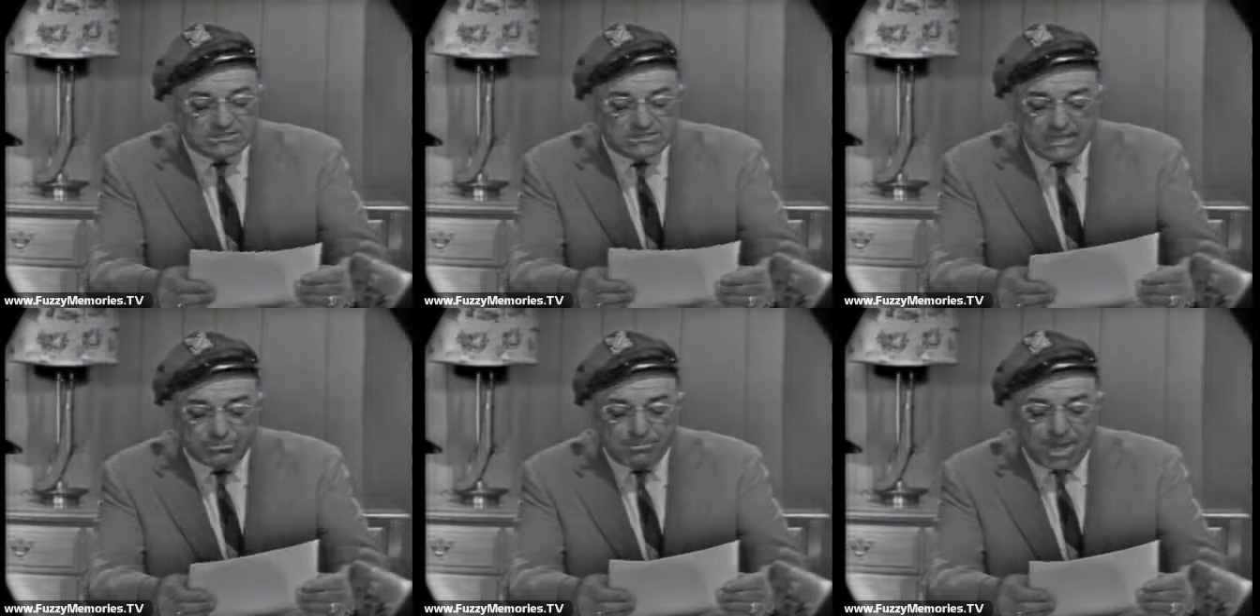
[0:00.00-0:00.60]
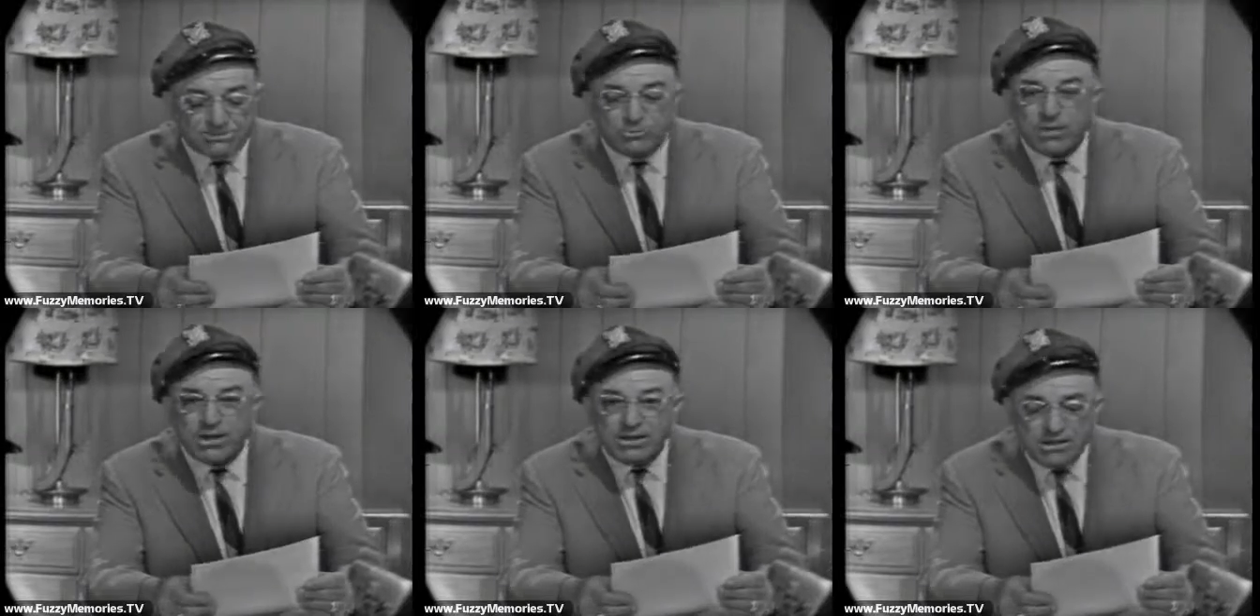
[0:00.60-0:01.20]
death match
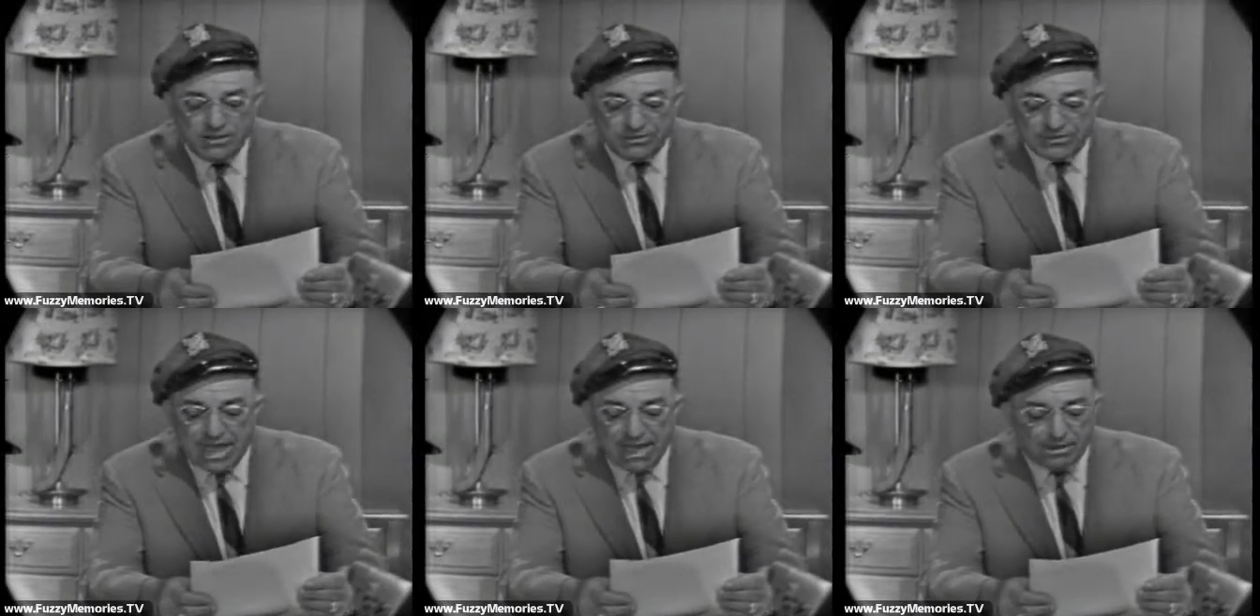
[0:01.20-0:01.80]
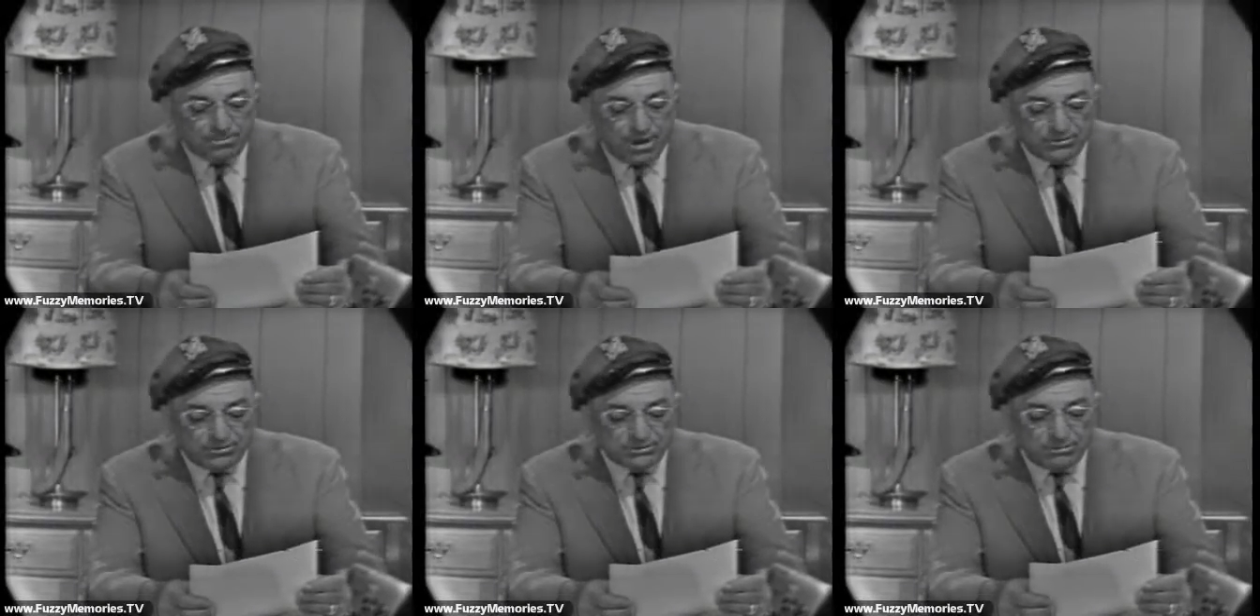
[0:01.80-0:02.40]
between the Tyler
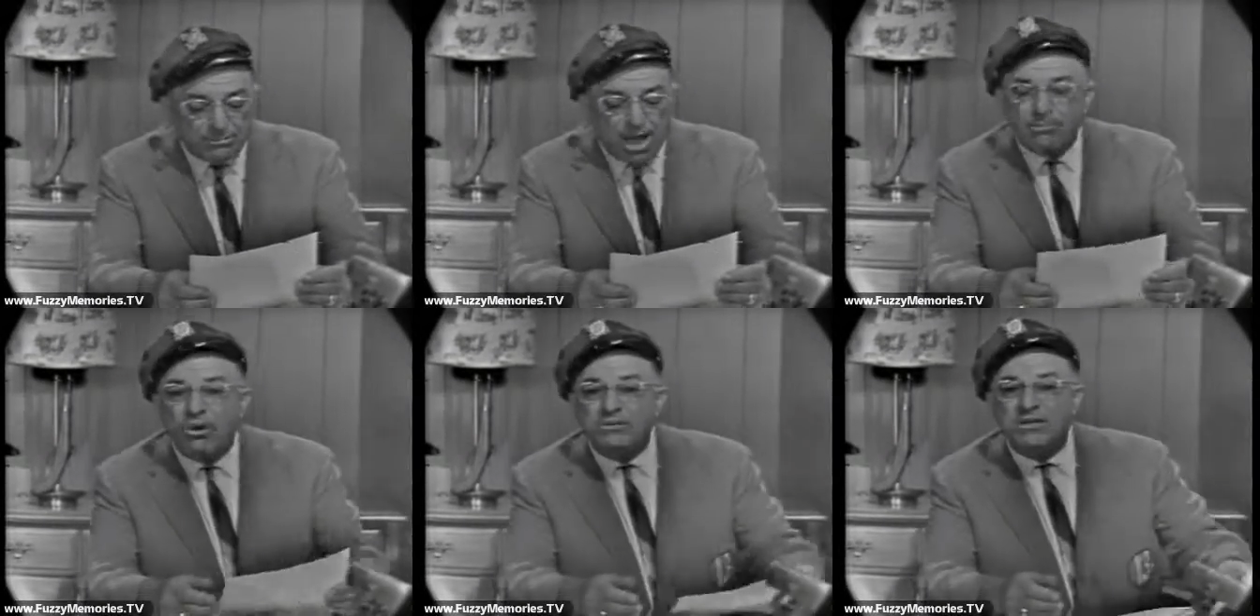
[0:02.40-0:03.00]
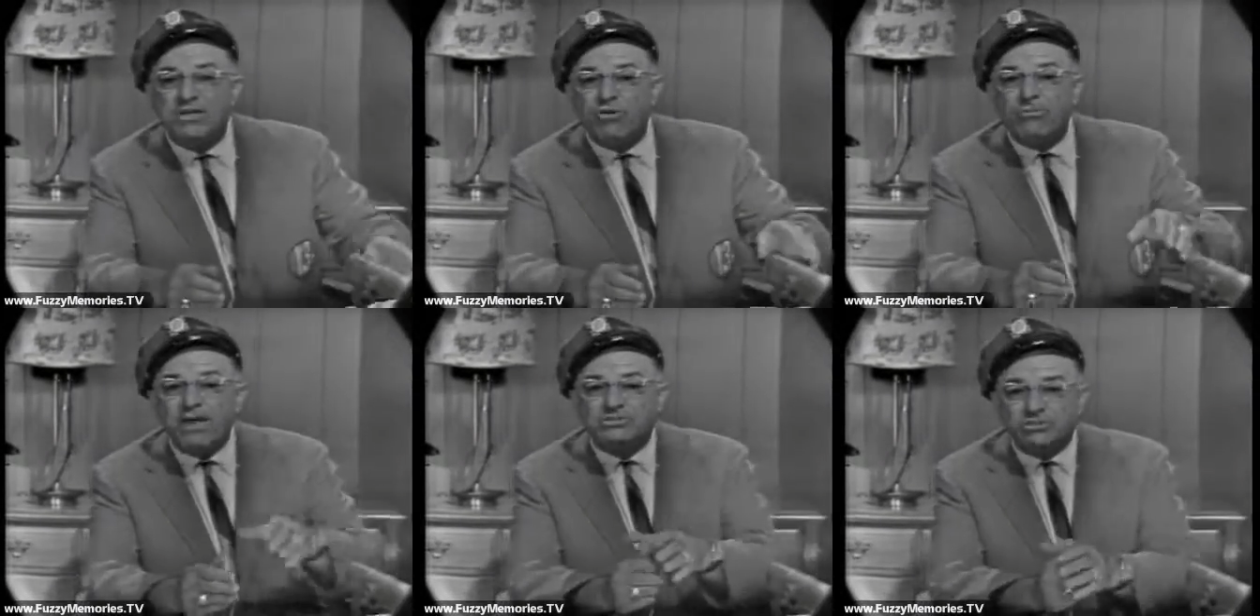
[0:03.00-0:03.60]
brothers, Bob Orton and Hiro
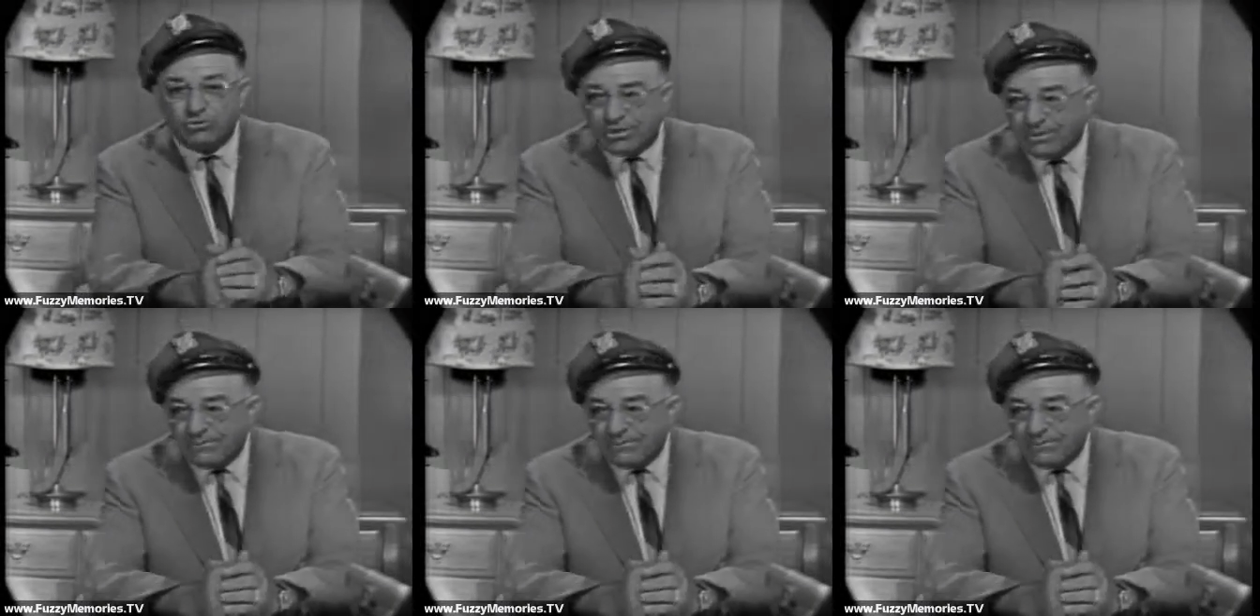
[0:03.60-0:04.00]
Matsuda.